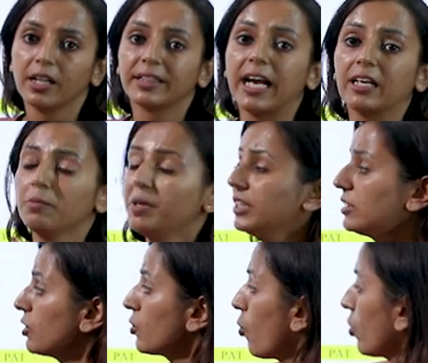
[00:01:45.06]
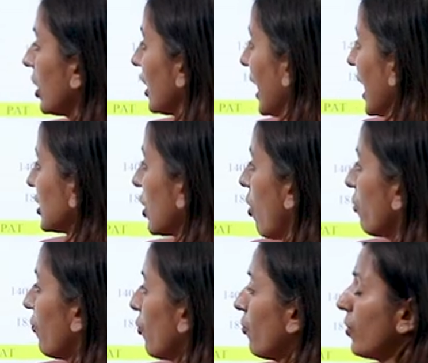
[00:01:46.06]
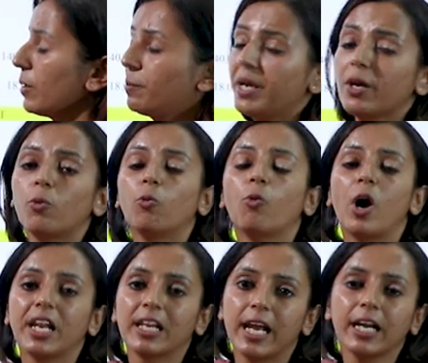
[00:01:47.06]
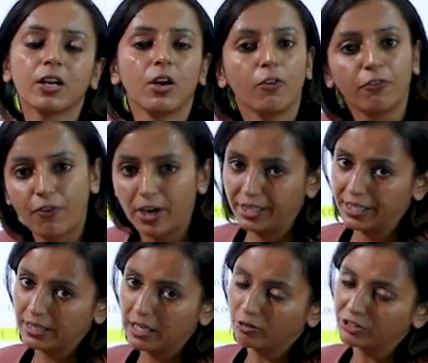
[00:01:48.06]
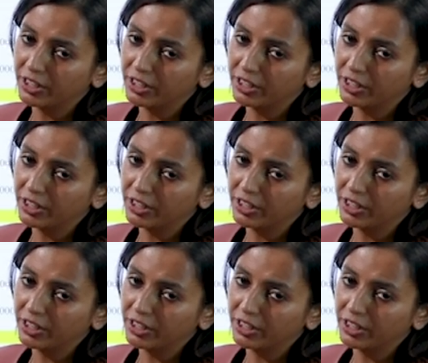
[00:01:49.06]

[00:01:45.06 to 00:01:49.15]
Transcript: That means the total cash outflow will be 1,40,000.